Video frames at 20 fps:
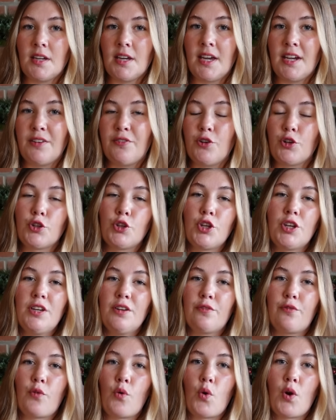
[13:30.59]
And if you're
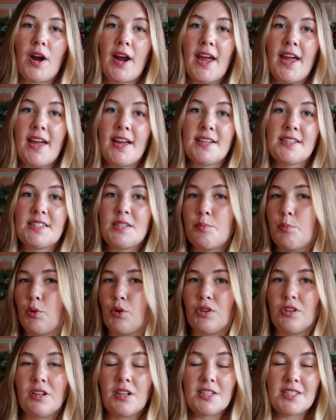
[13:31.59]
looking for a
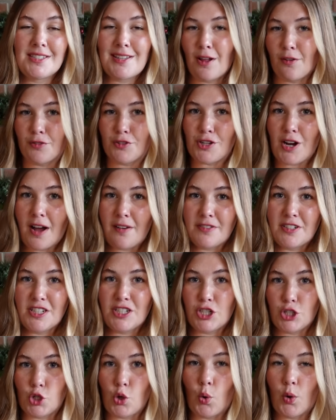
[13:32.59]
simple self-drafting
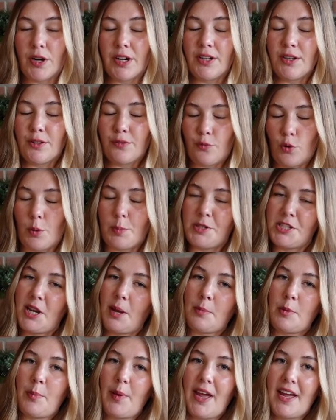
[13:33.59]
tutorial for
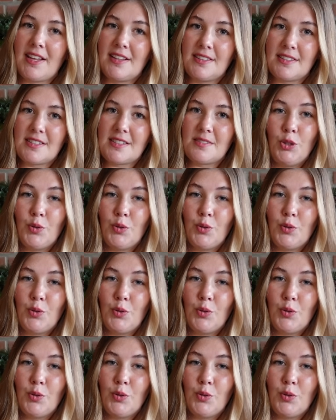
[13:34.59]
pajama pants,